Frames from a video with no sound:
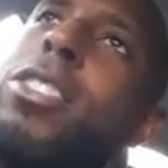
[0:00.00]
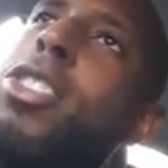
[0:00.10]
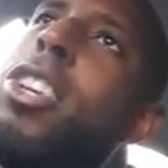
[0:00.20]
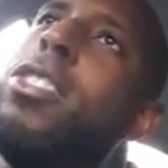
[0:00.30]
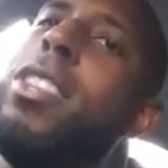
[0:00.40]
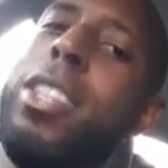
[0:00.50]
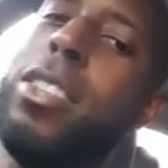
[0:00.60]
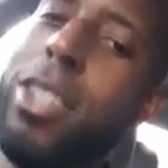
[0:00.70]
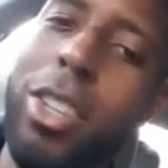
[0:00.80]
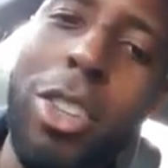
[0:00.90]
is just
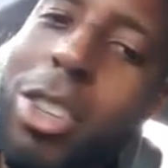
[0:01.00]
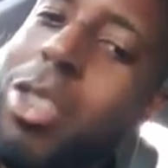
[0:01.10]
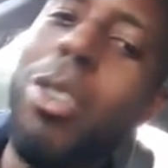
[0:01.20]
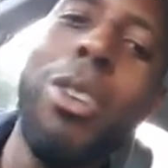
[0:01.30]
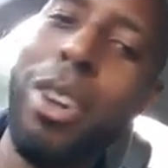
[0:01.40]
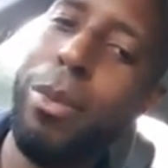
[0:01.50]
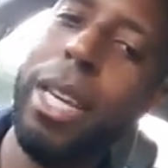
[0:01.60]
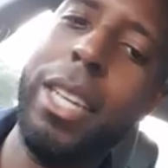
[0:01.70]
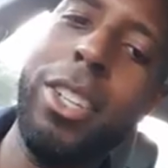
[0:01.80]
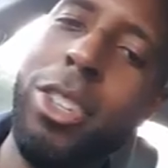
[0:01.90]
a story,
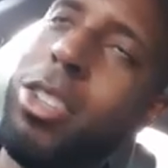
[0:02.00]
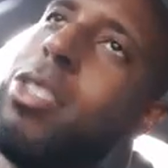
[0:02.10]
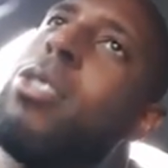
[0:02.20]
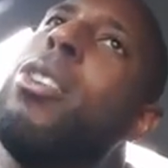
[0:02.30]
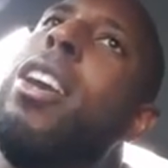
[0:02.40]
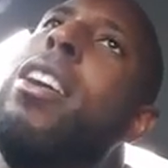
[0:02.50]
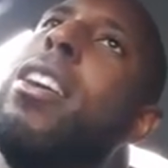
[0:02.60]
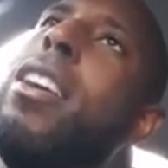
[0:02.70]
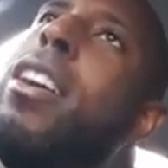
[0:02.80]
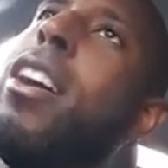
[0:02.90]
man. It's just a story
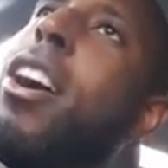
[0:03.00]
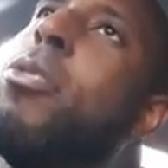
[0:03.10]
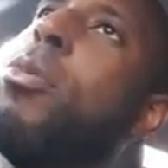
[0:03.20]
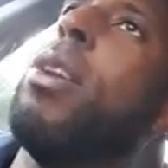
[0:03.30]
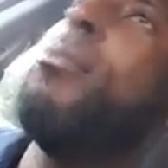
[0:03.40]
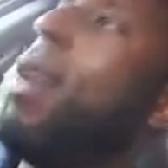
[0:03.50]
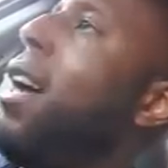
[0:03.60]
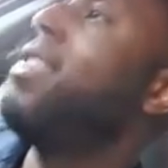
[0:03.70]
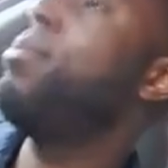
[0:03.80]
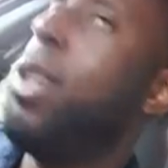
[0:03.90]
of what
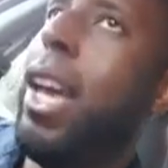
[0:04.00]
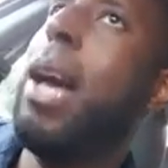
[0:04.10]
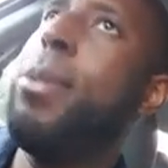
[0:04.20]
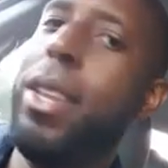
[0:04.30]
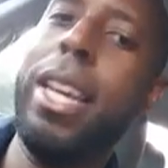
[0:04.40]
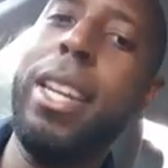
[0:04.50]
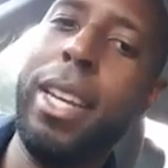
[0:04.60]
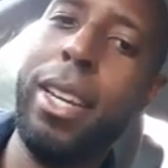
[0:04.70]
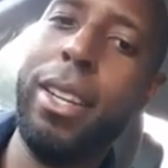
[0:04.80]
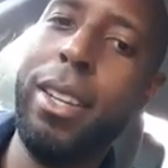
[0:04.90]
possibly happened that
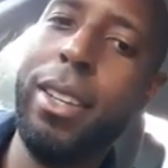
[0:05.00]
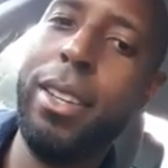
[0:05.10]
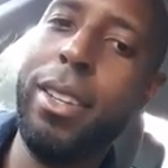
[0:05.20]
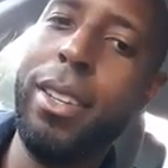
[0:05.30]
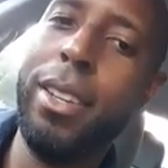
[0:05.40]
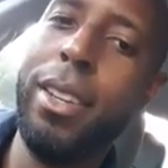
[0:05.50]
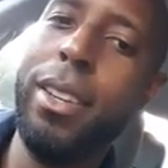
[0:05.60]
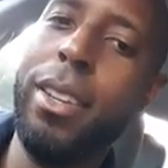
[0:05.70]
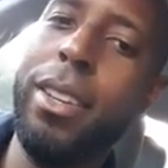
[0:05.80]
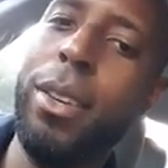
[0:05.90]
night.
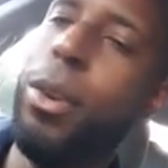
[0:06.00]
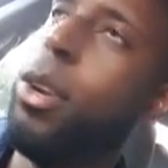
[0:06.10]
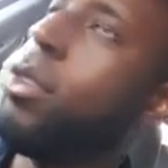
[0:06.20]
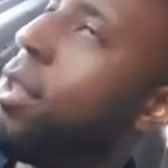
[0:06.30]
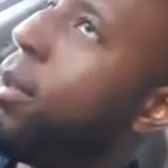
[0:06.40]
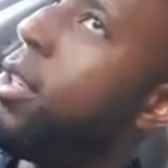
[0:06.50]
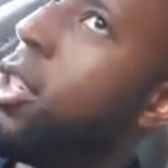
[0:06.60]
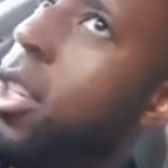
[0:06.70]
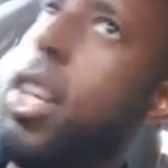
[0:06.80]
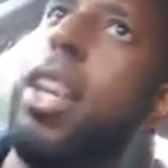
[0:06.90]
And we know something
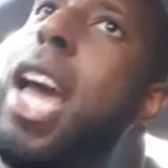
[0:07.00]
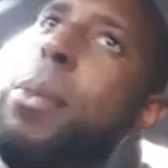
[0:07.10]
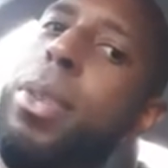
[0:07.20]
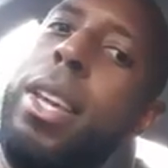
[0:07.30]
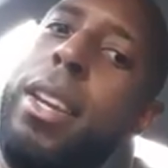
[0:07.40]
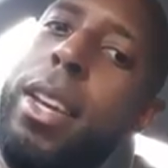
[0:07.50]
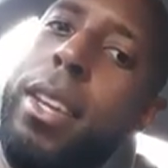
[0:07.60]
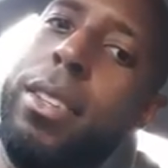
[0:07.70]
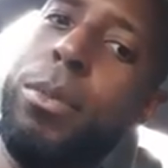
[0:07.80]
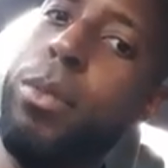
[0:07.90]
shitty happened that
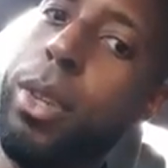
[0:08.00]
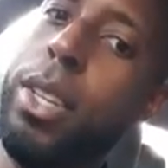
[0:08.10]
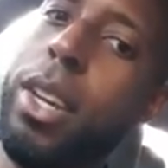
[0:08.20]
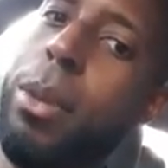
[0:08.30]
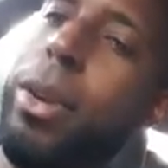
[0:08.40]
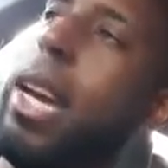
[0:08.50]
night. Something really terrible